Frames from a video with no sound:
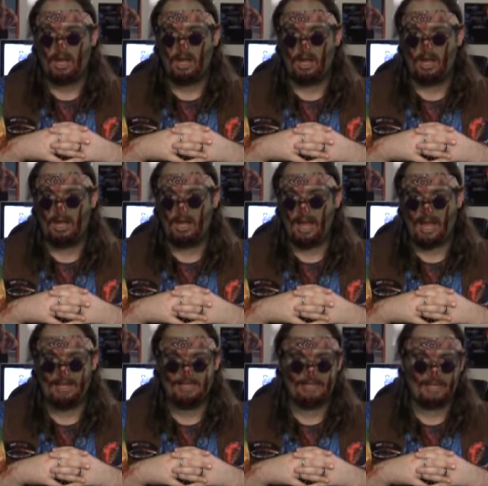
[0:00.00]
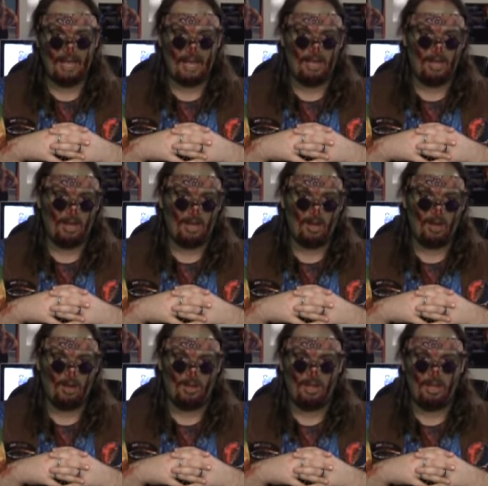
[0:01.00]
Uh, I'd say, you
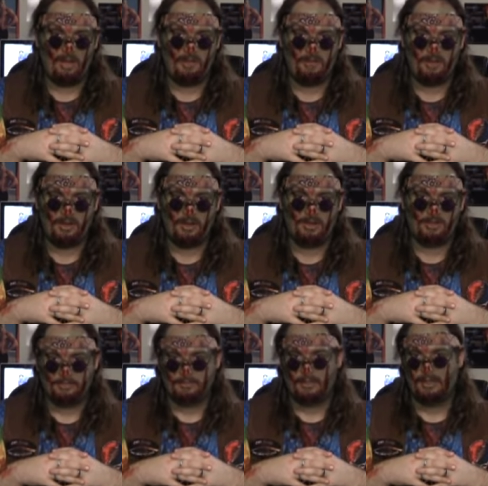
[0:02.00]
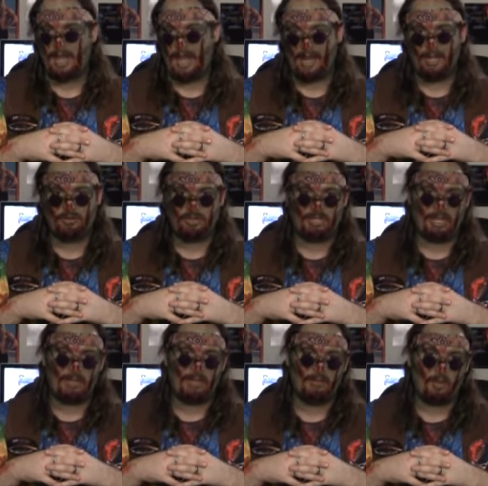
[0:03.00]
know, if you're not
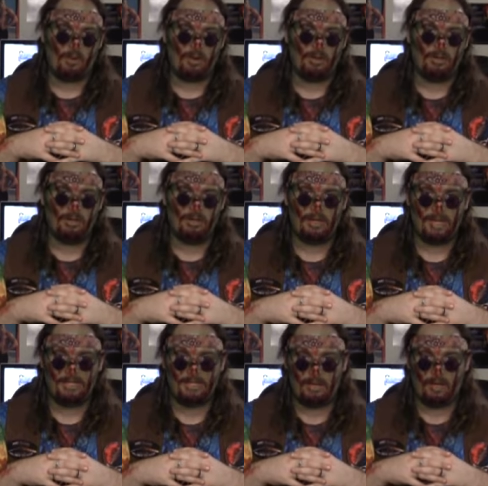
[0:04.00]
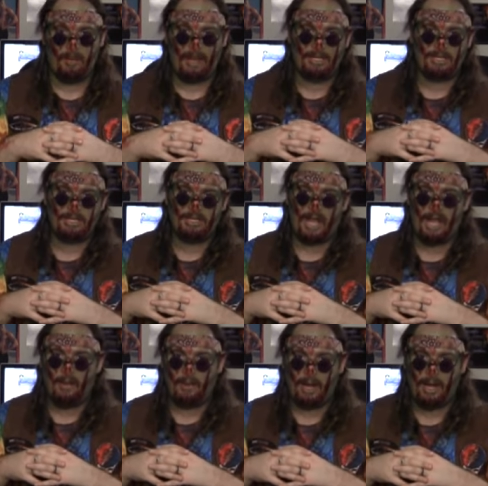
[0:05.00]
interested in the more less dull matches,
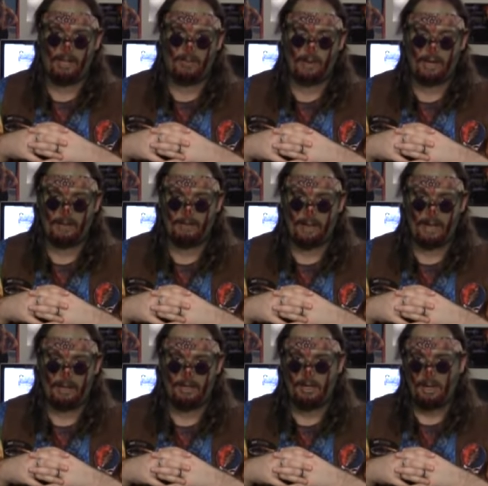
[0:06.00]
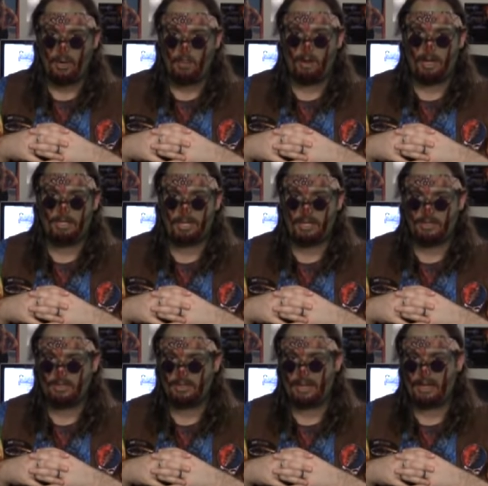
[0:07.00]
I would highly recommend
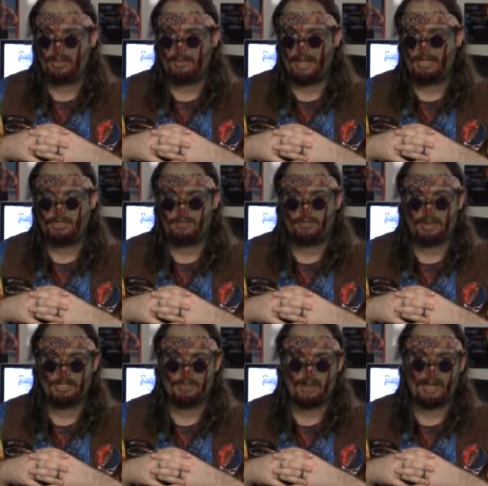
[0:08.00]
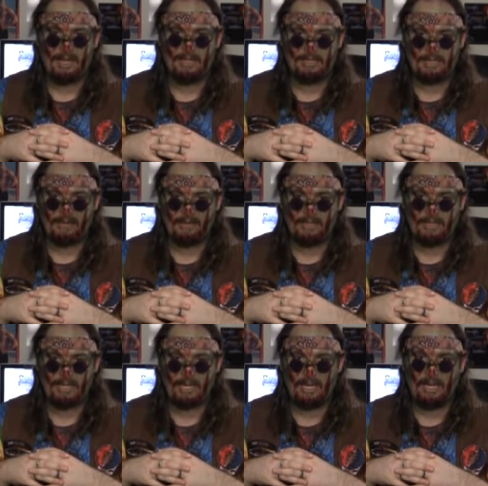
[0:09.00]
watching uh, the matches for WrestleMania
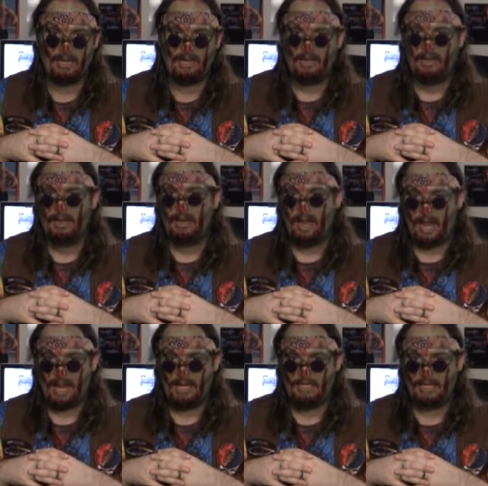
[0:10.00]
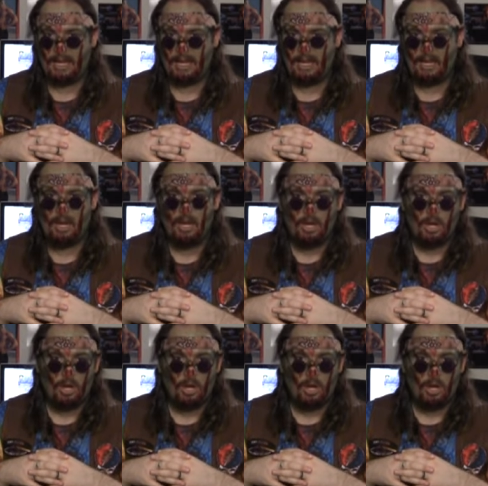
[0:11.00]
17, 18,